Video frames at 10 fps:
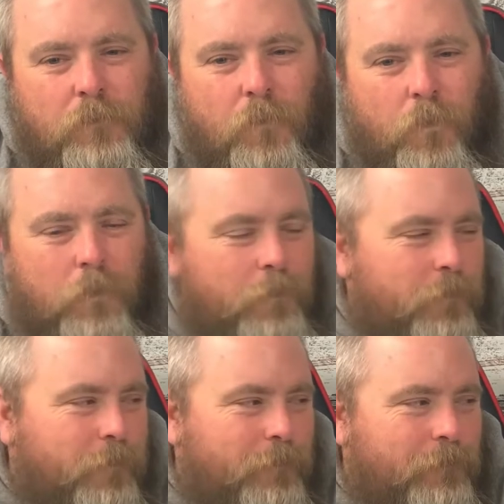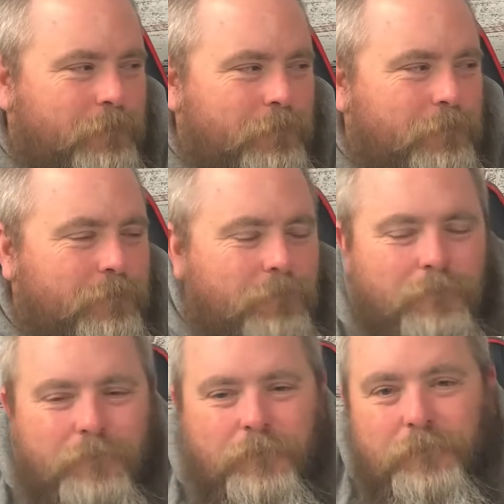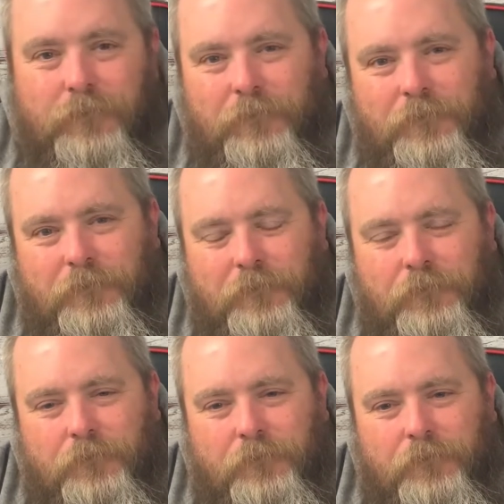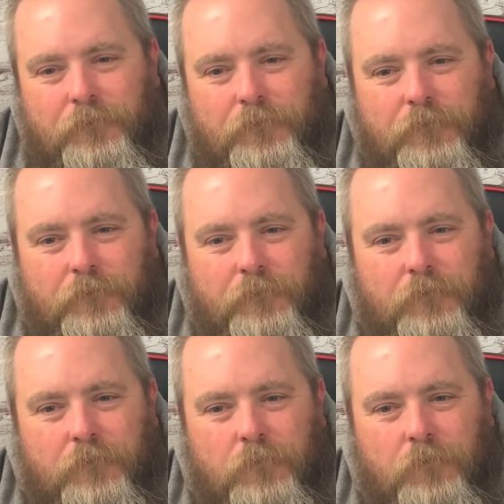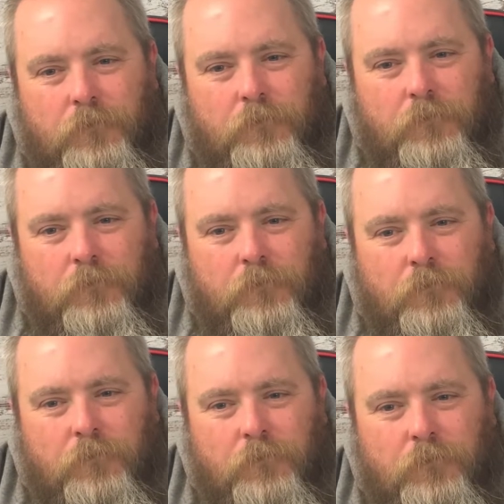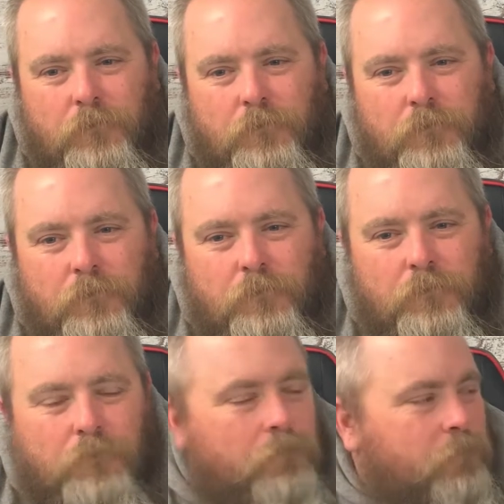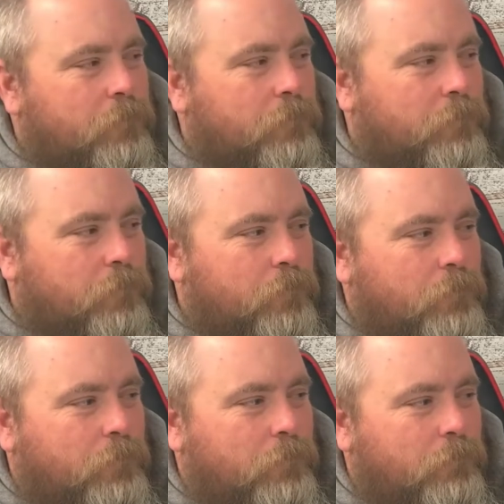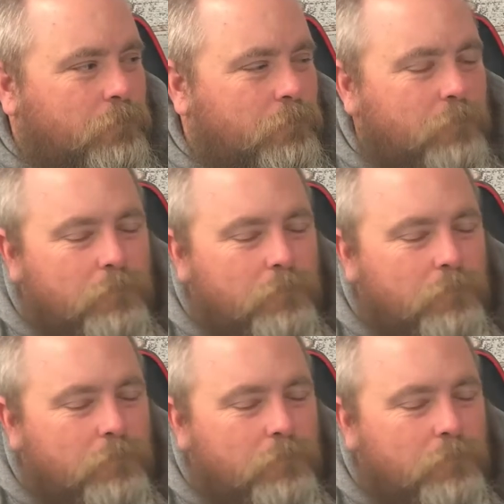This person isn't speaking.